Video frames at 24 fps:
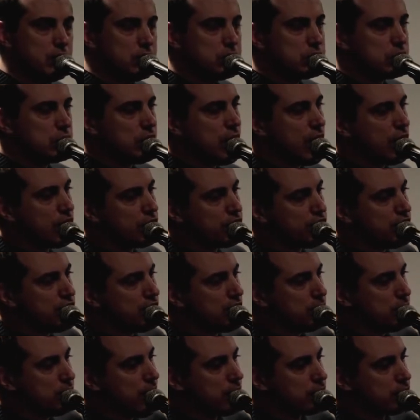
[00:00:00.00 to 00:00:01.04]
So now
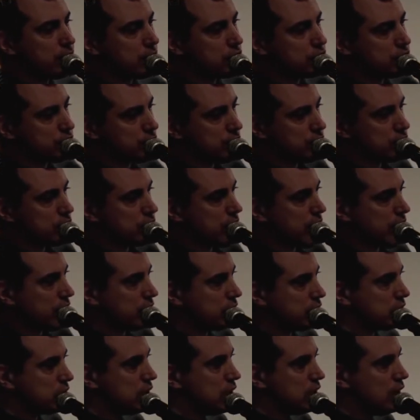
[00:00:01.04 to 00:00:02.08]
think about this for a
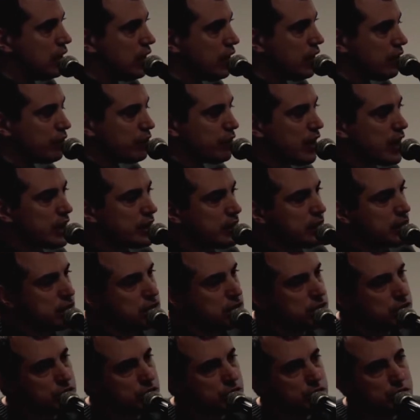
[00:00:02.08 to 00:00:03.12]
second. If I
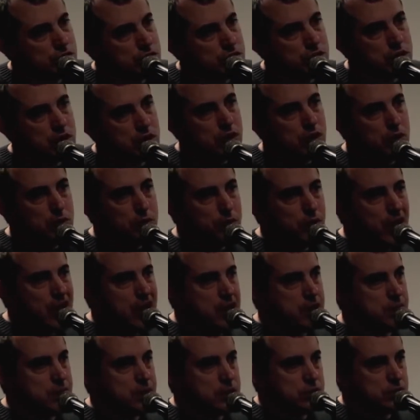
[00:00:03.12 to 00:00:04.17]
can do
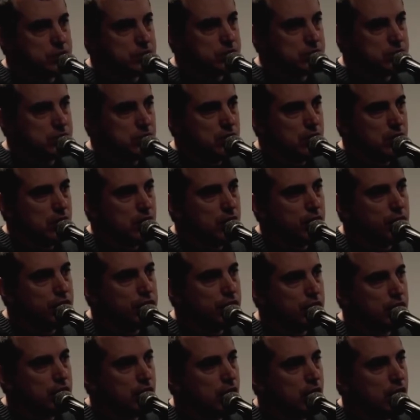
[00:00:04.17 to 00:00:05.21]
payments
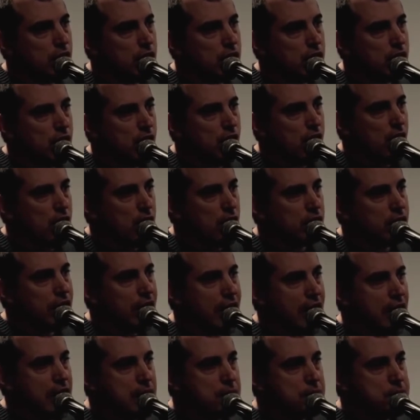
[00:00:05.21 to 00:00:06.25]
that are on
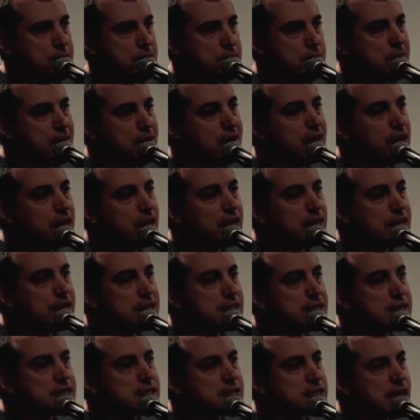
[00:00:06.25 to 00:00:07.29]
a
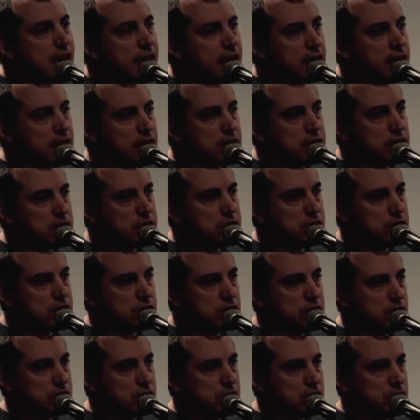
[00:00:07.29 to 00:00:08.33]
millisecond
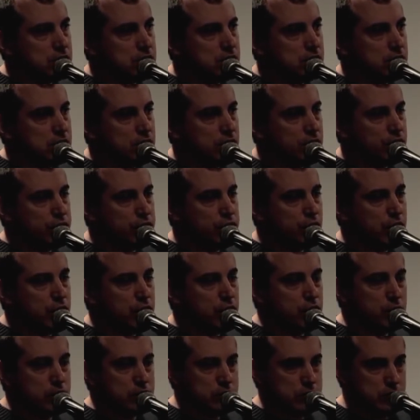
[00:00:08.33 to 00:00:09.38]

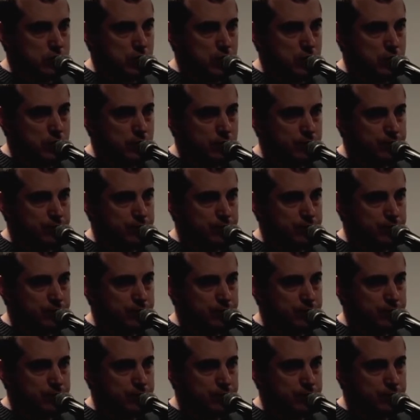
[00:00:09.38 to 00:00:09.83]
frequency